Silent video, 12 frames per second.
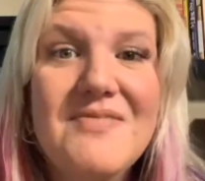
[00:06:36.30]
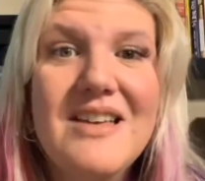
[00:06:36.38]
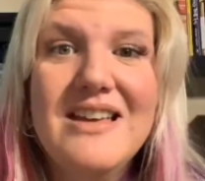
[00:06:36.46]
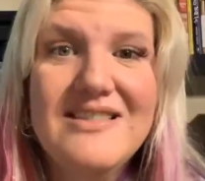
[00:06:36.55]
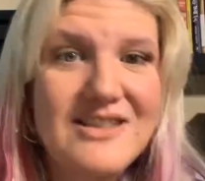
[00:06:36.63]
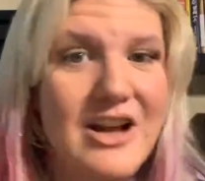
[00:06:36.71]

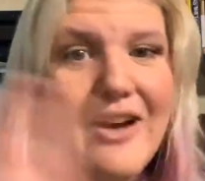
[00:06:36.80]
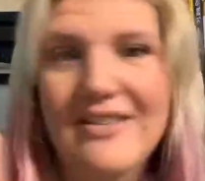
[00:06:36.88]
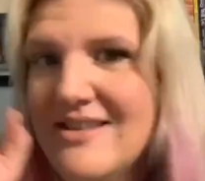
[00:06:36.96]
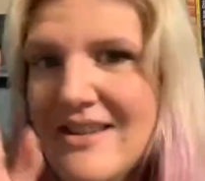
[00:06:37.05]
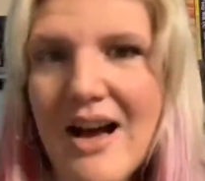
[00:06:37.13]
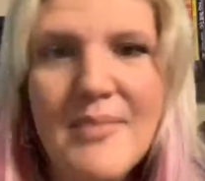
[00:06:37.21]
is
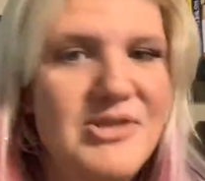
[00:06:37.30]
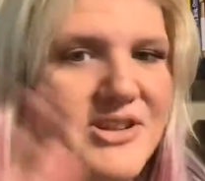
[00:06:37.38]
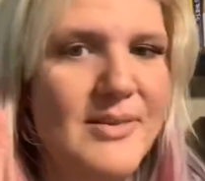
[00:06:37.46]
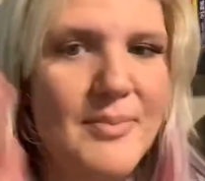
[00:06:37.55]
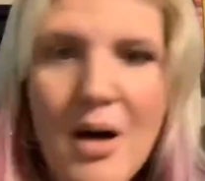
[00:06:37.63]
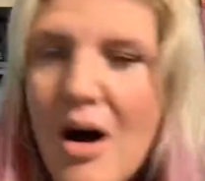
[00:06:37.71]
nonstop. She's
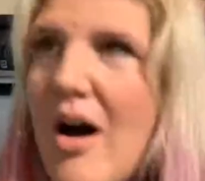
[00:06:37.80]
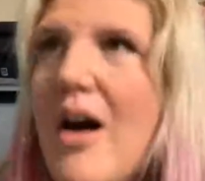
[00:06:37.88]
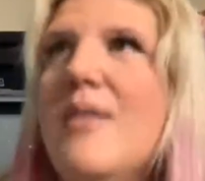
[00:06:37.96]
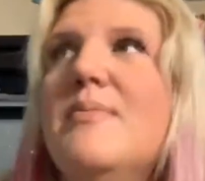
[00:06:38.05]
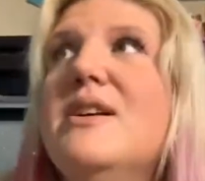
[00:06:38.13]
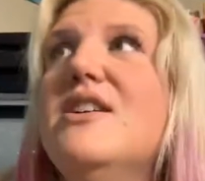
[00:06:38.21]
a
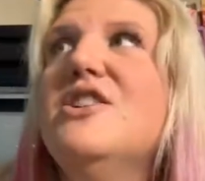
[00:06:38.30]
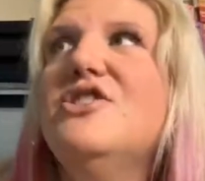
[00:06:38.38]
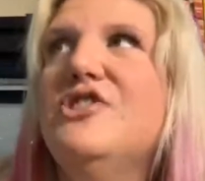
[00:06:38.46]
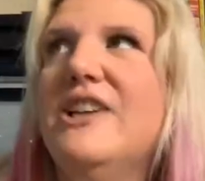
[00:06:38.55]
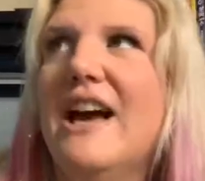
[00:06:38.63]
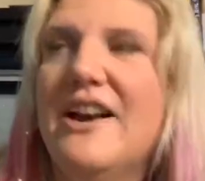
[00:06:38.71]
mom.
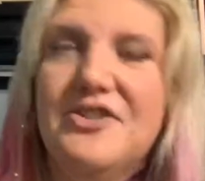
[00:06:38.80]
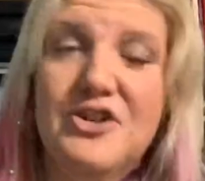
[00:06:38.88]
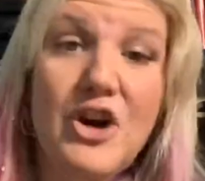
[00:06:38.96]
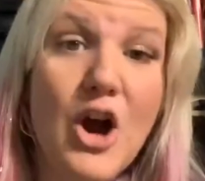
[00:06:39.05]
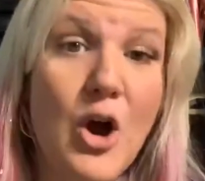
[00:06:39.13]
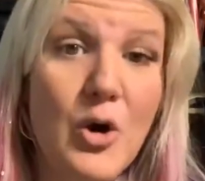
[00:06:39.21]
She has
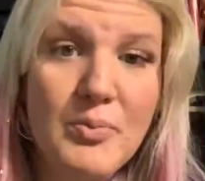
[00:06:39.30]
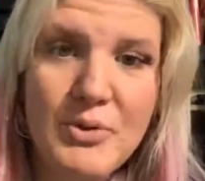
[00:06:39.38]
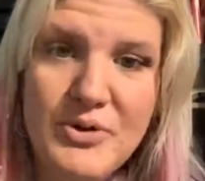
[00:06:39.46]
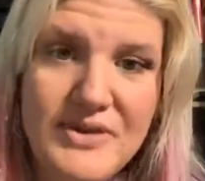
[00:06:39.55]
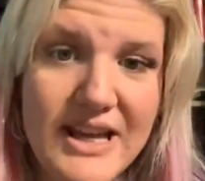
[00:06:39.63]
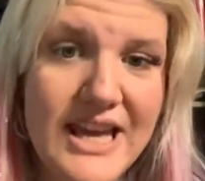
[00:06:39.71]
her own
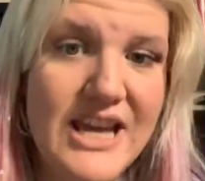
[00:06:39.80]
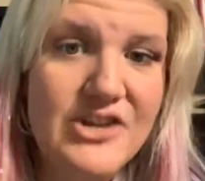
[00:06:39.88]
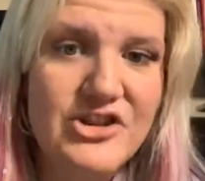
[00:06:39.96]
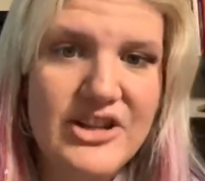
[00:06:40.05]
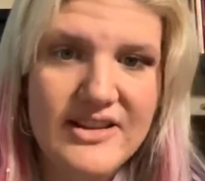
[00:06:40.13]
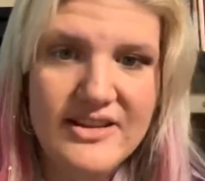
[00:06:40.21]
boutique.
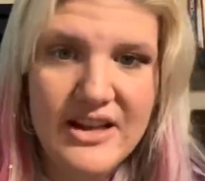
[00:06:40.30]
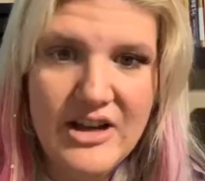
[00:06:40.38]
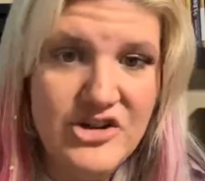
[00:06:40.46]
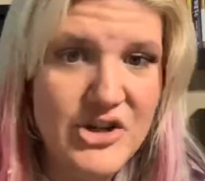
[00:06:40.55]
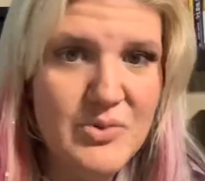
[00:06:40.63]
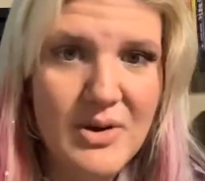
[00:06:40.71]

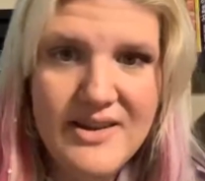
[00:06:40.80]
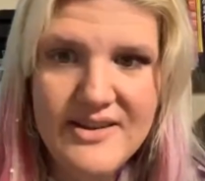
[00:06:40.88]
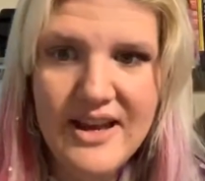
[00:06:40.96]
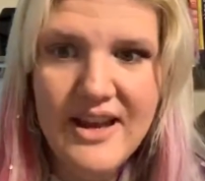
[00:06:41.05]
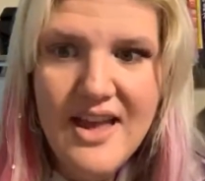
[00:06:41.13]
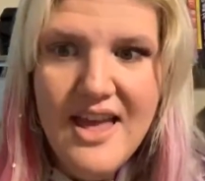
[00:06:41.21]
She runs
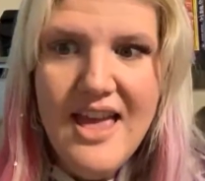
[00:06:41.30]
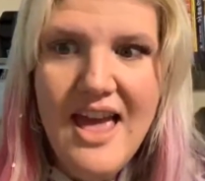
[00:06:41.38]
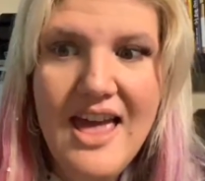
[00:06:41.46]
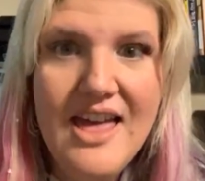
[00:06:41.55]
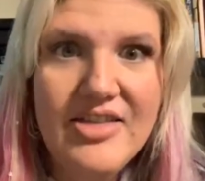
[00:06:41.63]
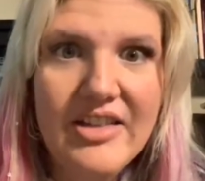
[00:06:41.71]
it,
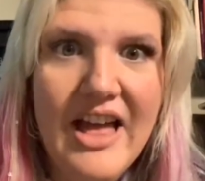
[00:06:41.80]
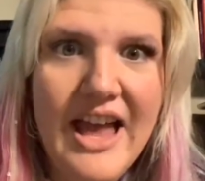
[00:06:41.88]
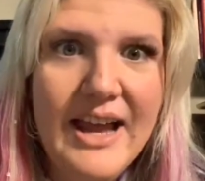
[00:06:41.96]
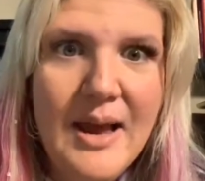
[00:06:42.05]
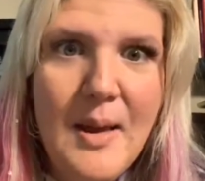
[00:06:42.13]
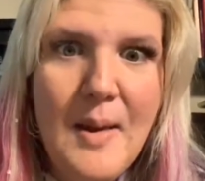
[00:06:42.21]
and
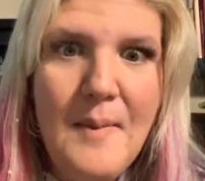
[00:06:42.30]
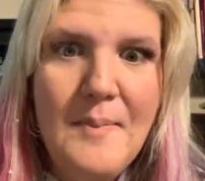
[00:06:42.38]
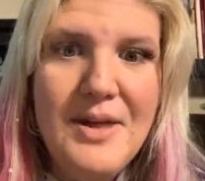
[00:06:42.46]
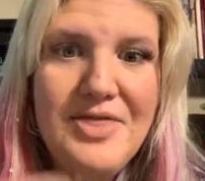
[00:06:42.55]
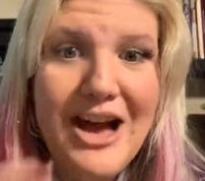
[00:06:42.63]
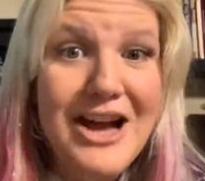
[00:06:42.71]

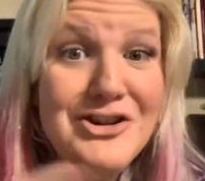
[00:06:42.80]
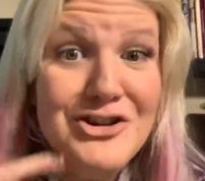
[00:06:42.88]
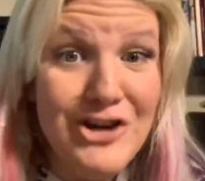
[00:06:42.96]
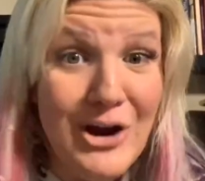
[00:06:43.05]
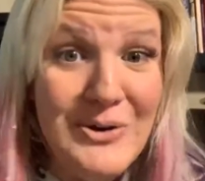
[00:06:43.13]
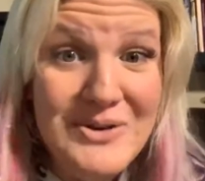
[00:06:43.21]
but that
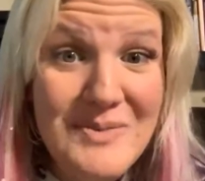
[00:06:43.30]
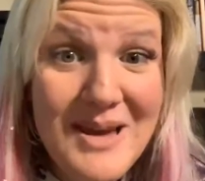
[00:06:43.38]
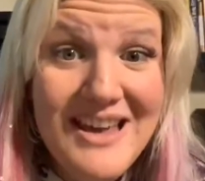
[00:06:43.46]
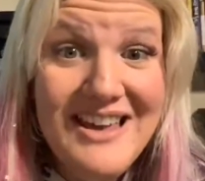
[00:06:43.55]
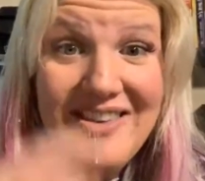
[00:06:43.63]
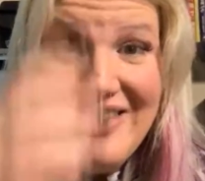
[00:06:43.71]
shows
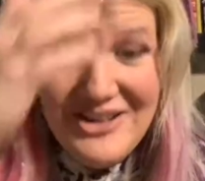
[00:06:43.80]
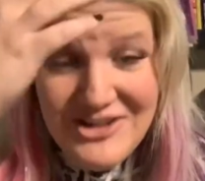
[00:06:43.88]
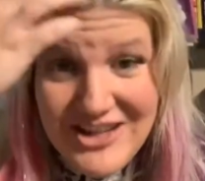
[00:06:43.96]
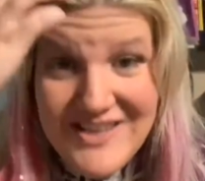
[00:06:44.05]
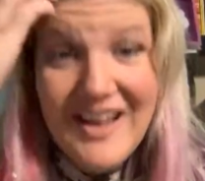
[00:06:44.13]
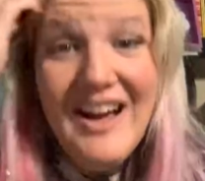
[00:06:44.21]
me that
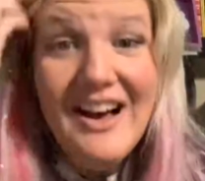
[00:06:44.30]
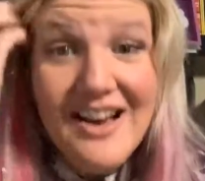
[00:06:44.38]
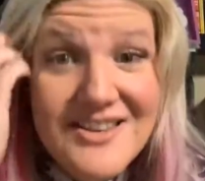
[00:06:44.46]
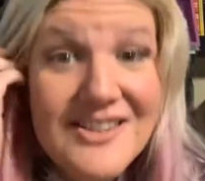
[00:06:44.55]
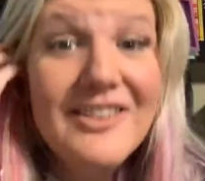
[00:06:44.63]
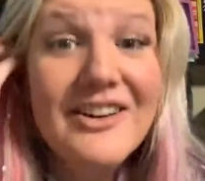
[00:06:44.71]
she's a
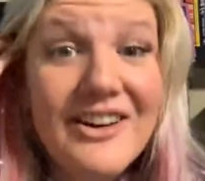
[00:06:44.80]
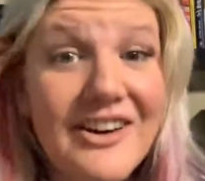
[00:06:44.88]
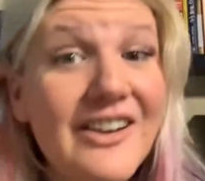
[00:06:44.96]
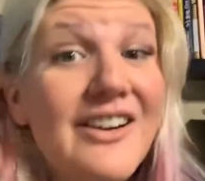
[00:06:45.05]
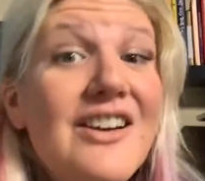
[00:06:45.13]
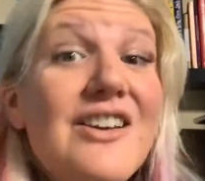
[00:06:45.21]

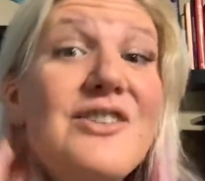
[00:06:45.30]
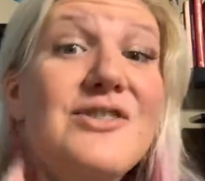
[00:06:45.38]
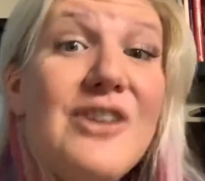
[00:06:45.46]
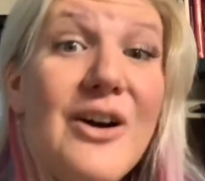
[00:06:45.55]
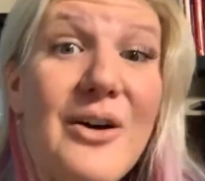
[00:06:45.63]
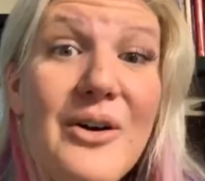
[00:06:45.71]
hustler.
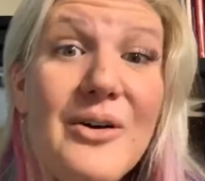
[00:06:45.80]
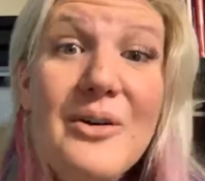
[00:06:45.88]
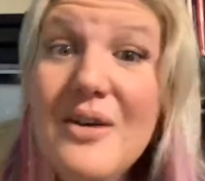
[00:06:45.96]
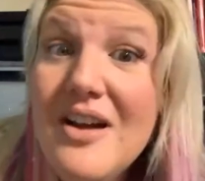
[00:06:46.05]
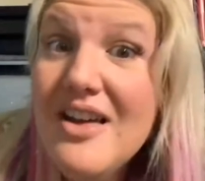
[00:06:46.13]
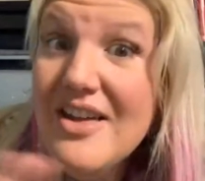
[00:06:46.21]

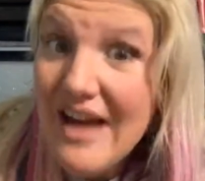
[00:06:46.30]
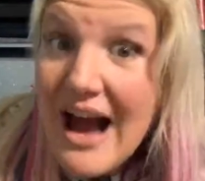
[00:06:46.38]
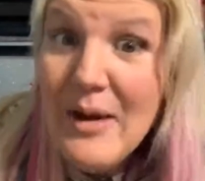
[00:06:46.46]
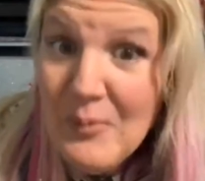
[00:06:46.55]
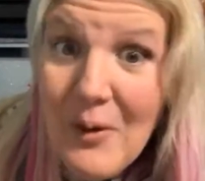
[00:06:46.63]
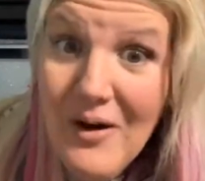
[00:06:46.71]
So
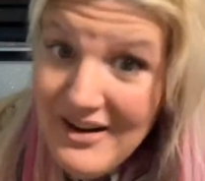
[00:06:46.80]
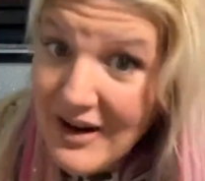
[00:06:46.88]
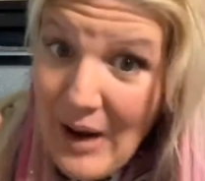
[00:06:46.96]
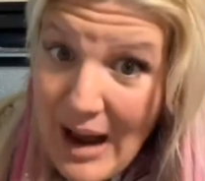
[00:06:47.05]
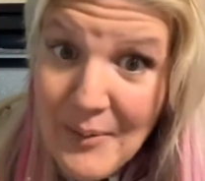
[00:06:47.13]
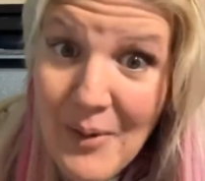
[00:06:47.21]
I want
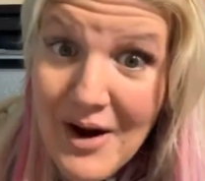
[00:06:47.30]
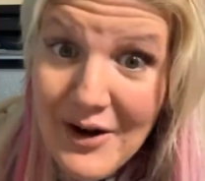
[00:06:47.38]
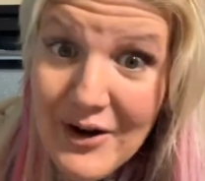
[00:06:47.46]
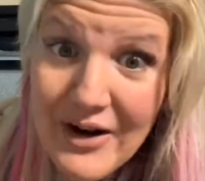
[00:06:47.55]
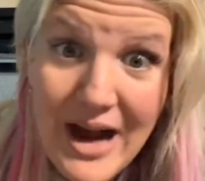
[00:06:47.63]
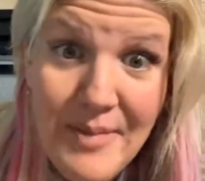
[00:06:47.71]

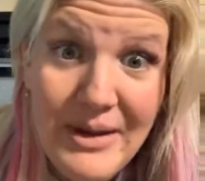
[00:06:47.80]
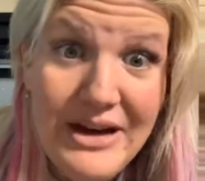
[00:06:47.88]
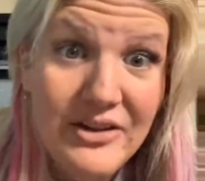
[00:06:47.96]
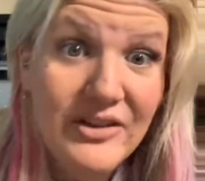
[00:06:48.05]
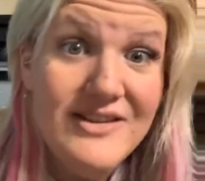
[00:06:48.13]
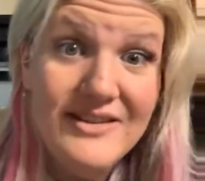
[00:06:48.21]
her, and I'm like,
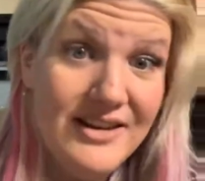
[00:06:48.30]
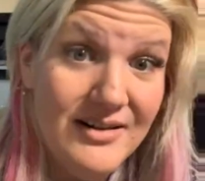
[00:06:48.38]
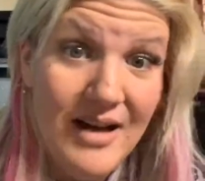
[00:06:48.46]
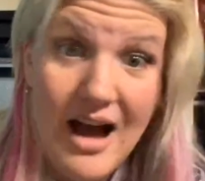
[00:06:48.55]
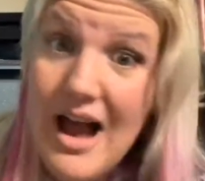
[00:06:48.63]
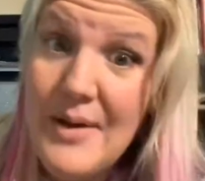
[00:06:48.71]
listen,
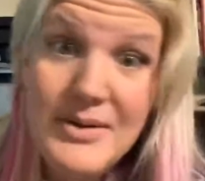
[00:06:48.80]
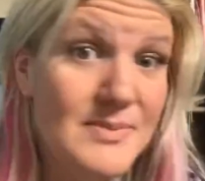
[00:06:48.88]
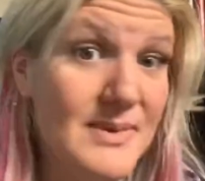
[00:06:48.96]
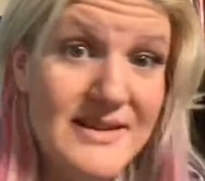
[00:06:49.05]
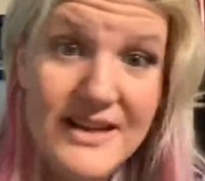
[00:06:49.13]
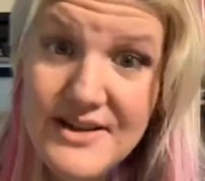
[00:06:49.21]
I was
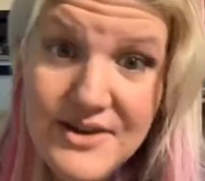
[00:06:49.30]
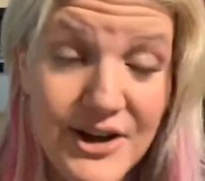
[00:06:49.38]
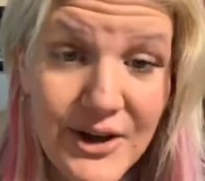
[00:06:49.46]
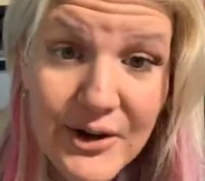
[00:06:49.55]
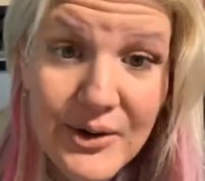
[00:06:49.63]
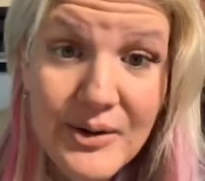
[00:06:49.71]
busy
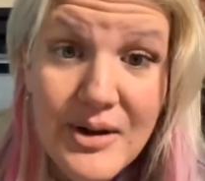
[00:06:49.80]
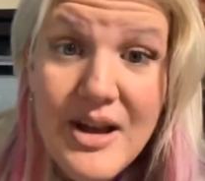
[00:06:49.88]
too.